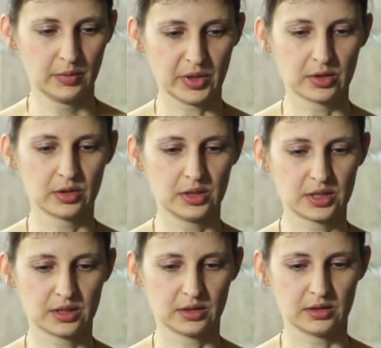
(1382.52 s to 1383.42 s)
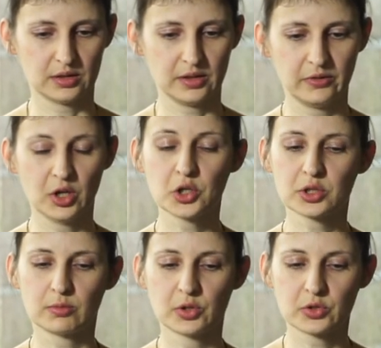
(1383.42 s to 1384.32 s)
because we
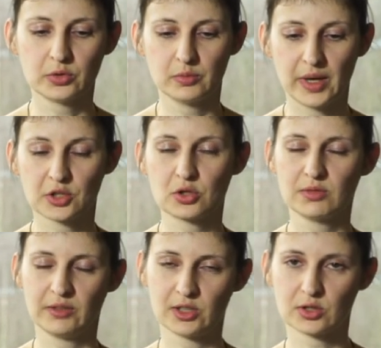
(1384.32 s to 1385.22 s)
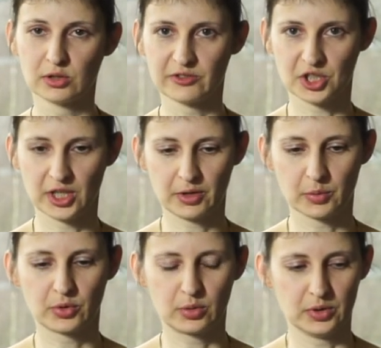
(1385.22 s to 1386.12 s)
also want to make sure that we solve
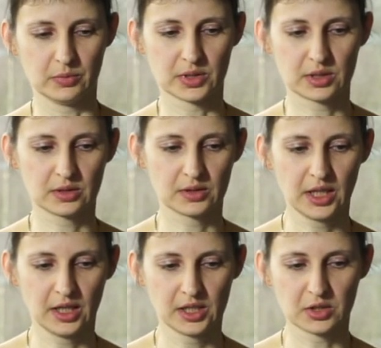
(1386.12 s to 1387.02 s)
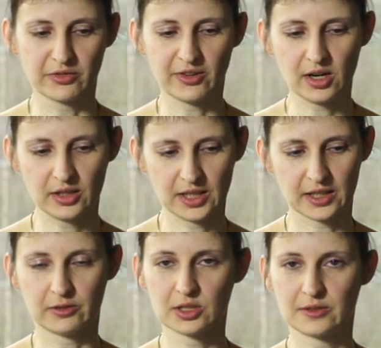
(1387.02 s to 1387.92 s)
generic problems. So far,
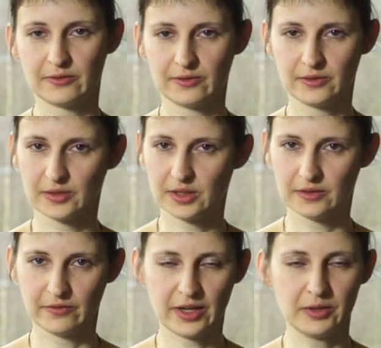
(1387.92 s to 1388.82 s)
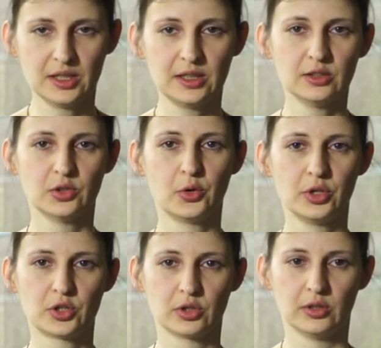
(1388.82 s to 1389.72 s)
there was very little
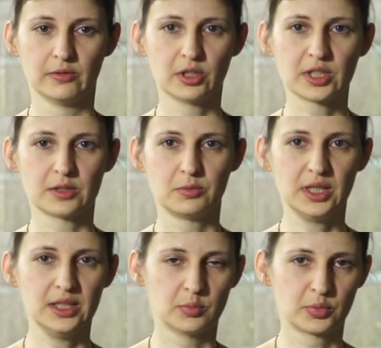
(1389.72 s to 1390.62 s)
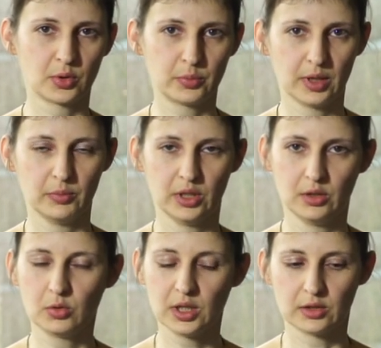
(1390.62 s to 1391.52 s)
knowledge on what is really a problem in
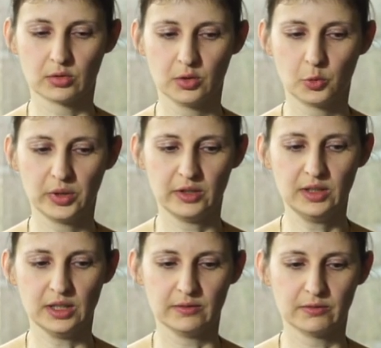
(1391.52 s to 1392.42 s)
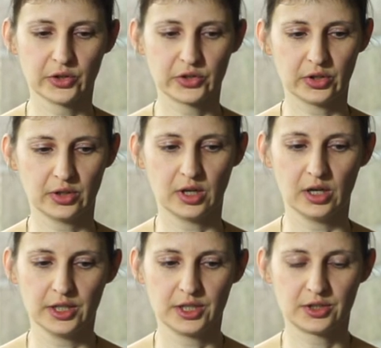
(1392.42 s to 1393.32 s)
an OLED or an OPV. What
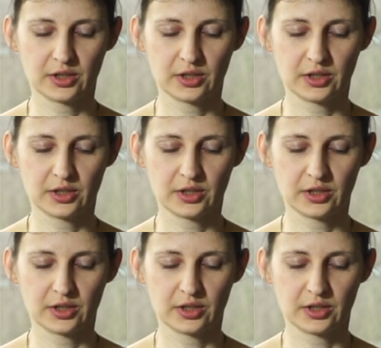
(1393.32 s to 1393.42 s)
are